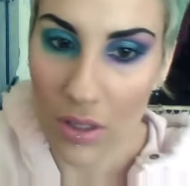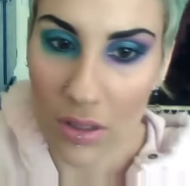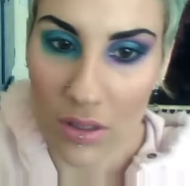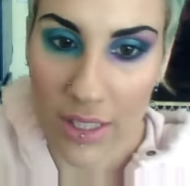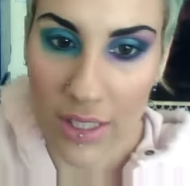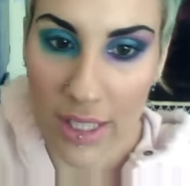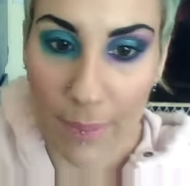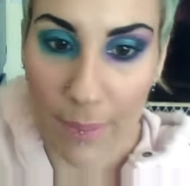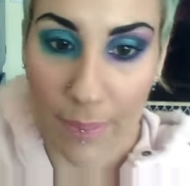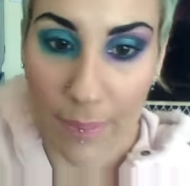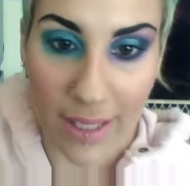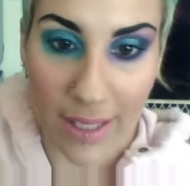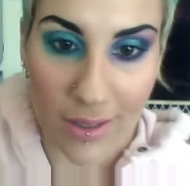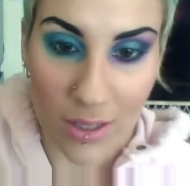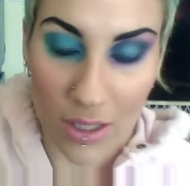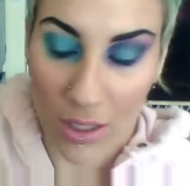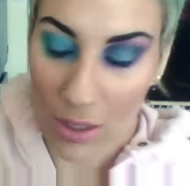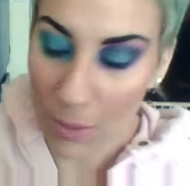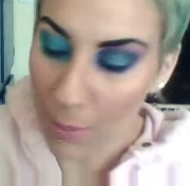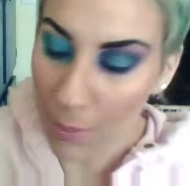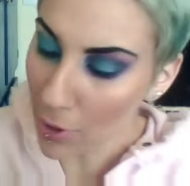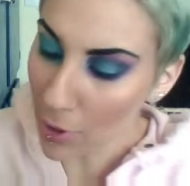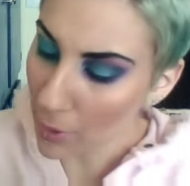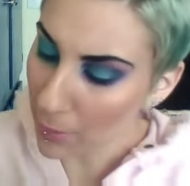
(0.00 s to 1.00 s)
Dip into the
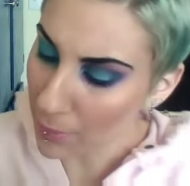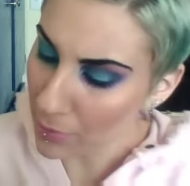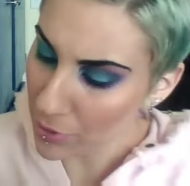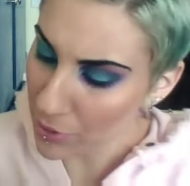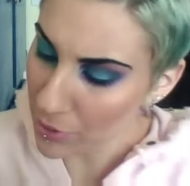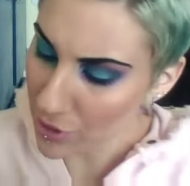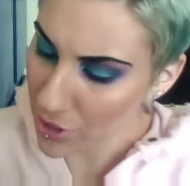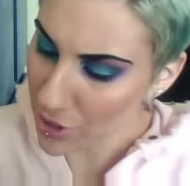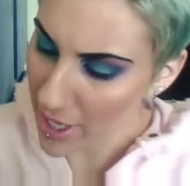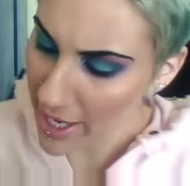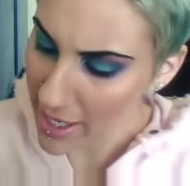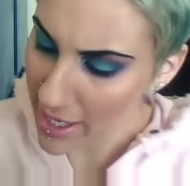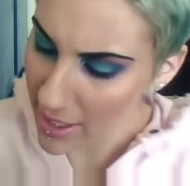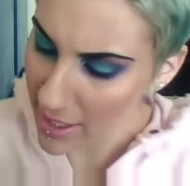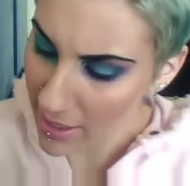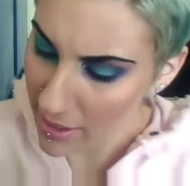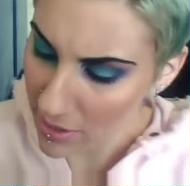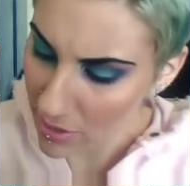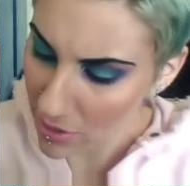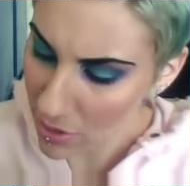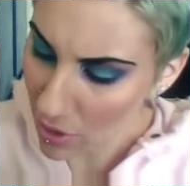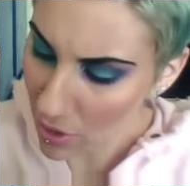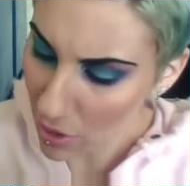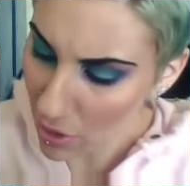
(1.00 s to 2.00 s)
purple shade. It
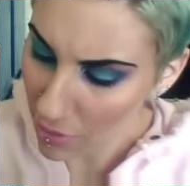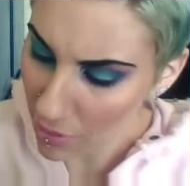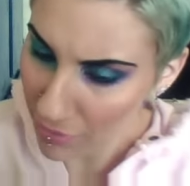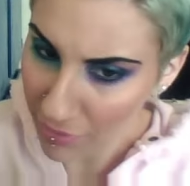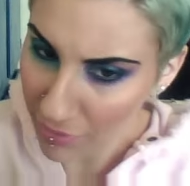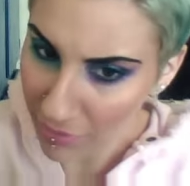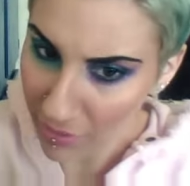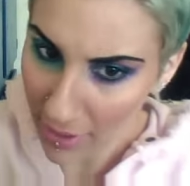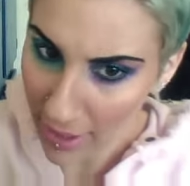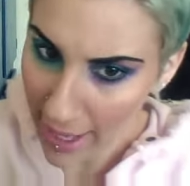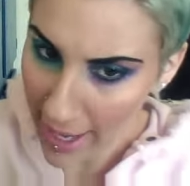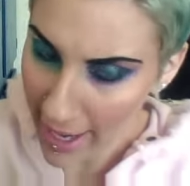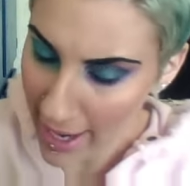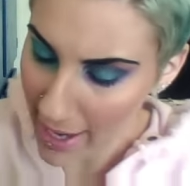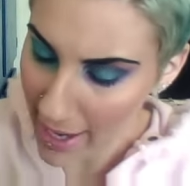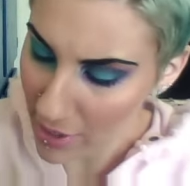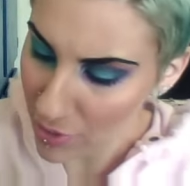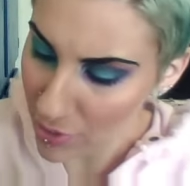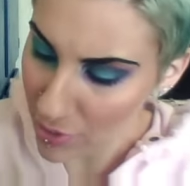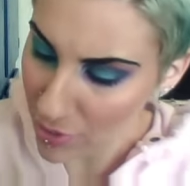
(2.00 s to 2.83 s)
is called Slash.